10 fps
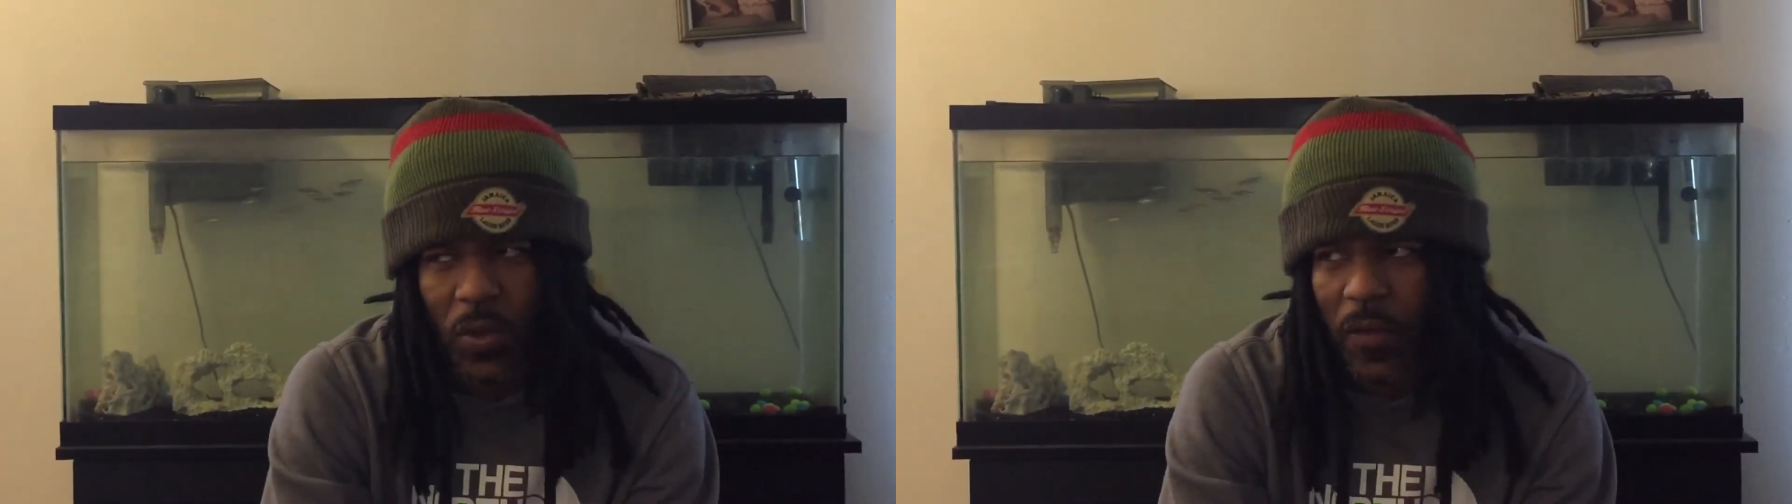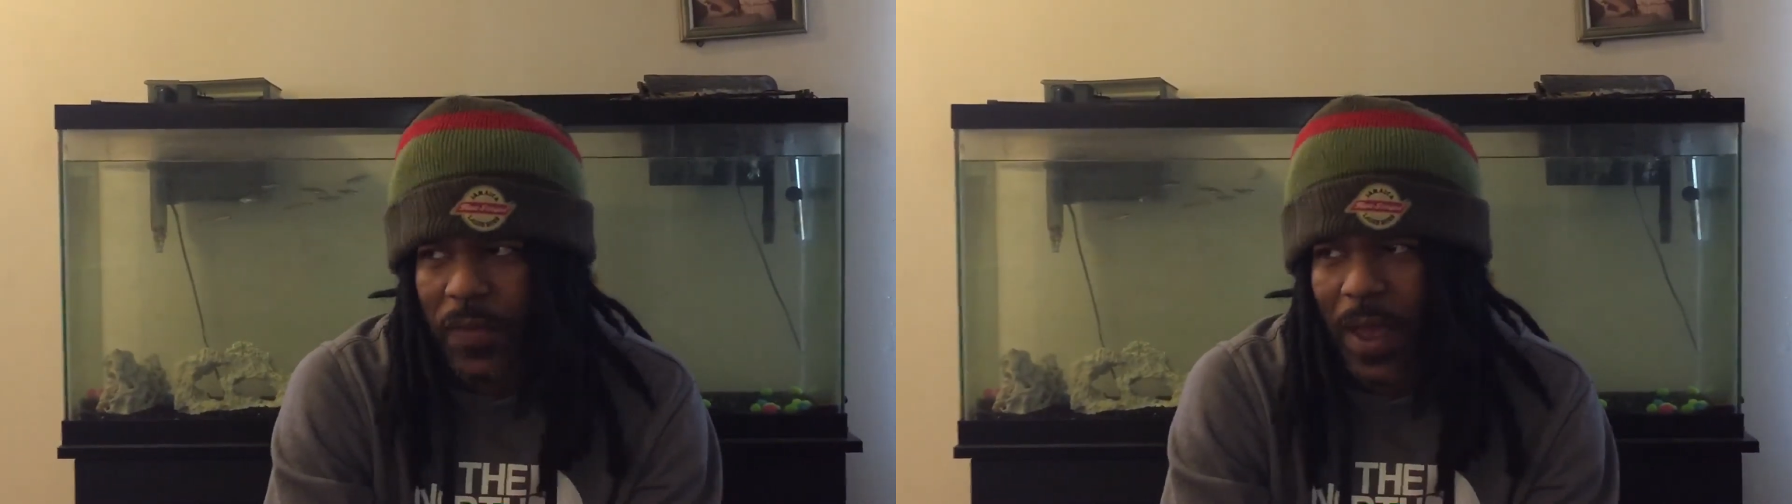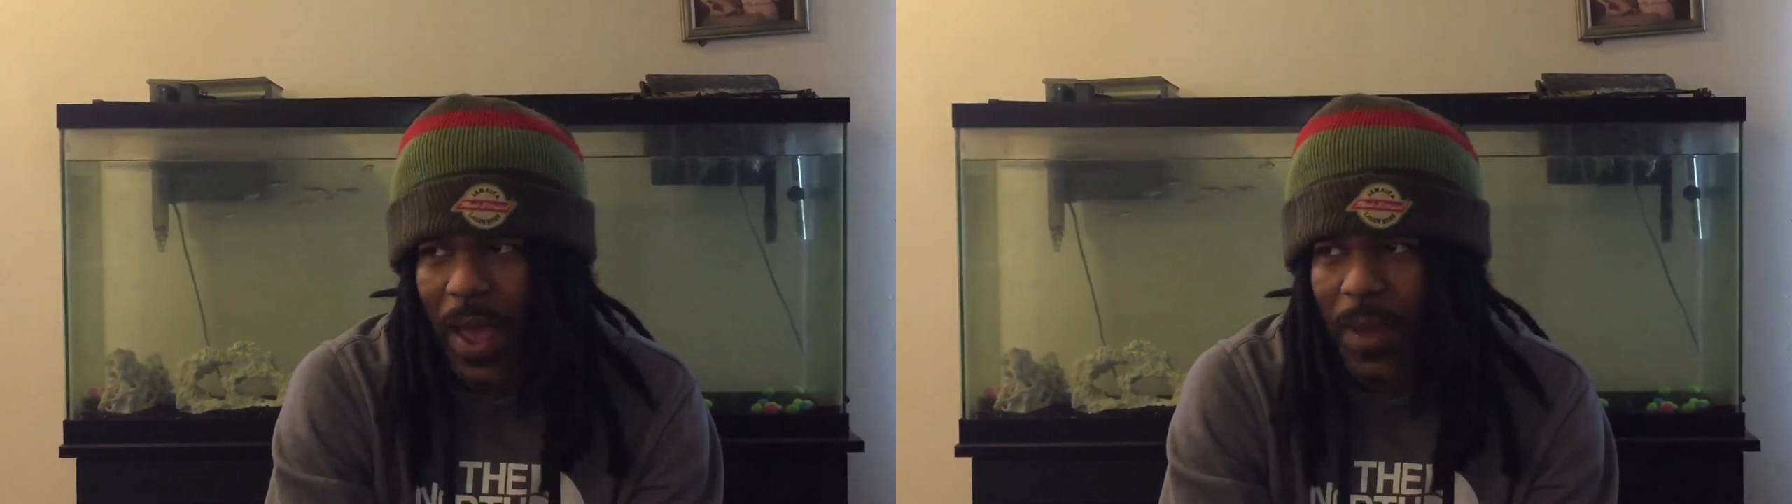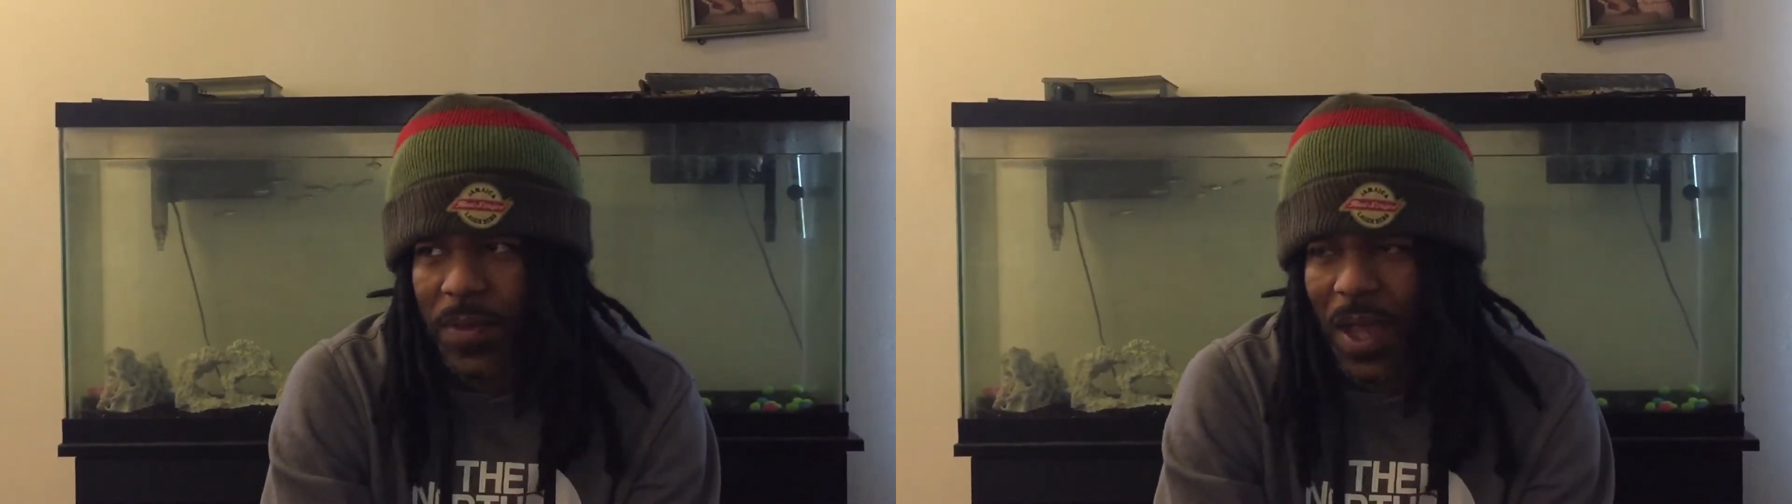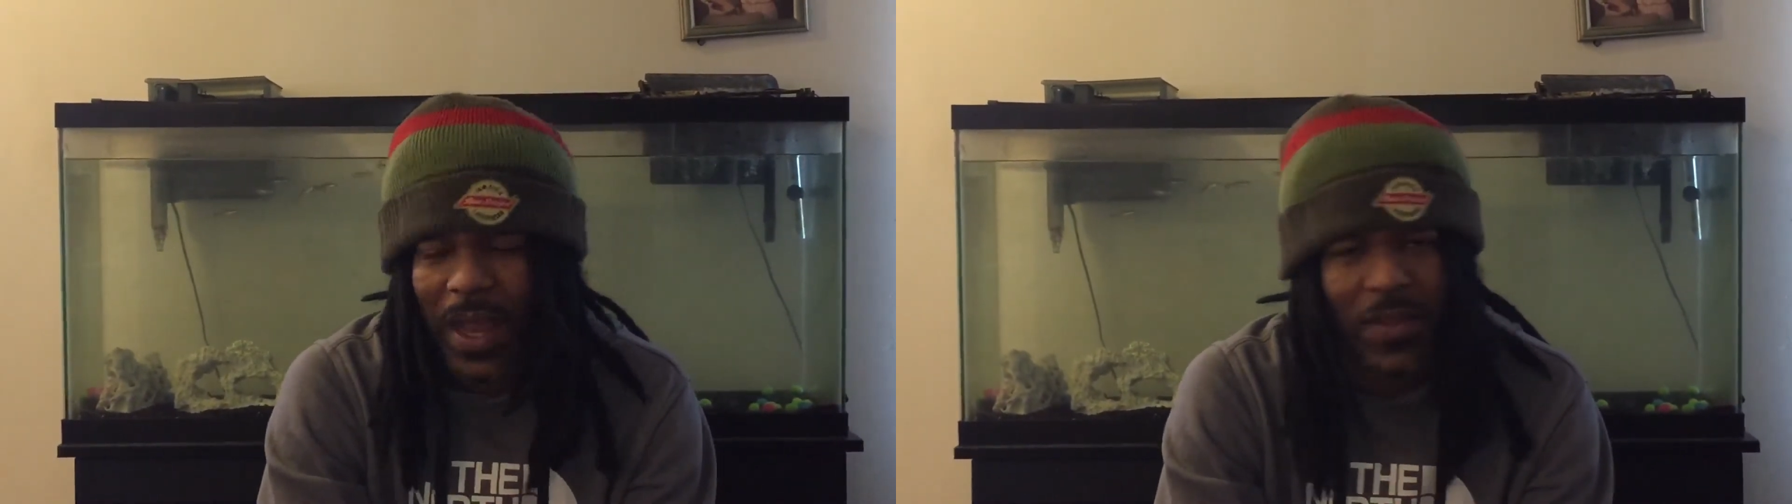off the
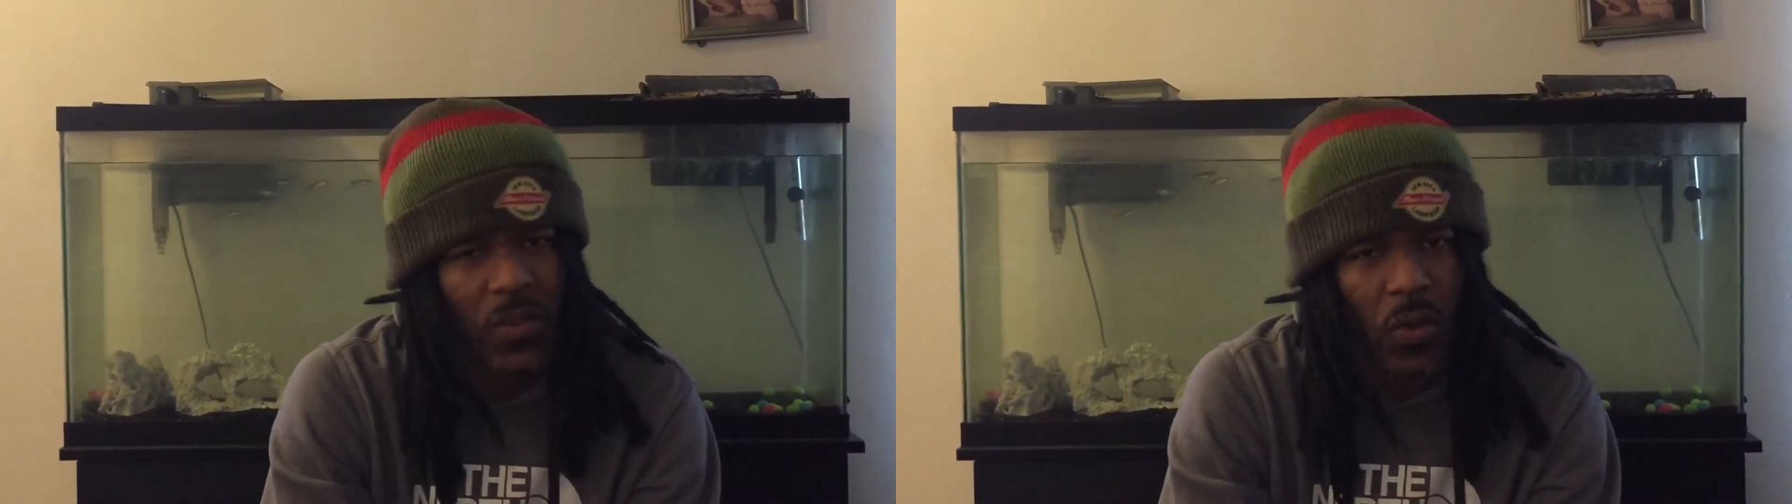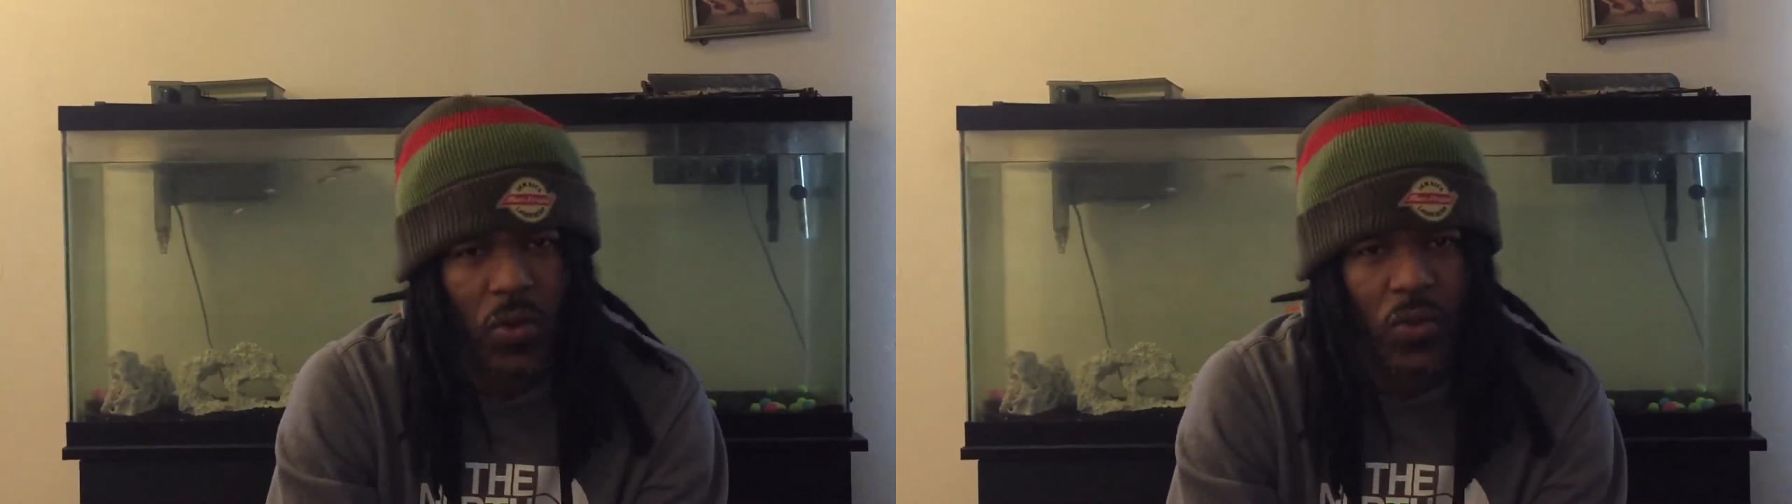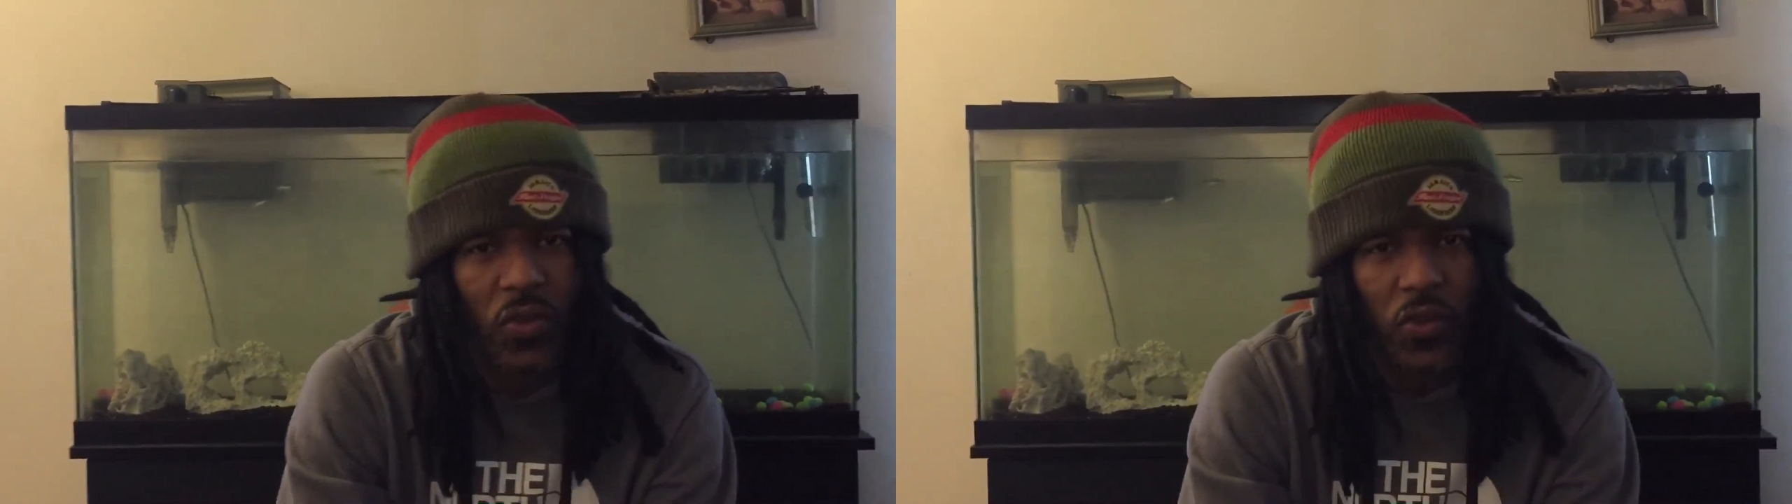apps. I like to go to the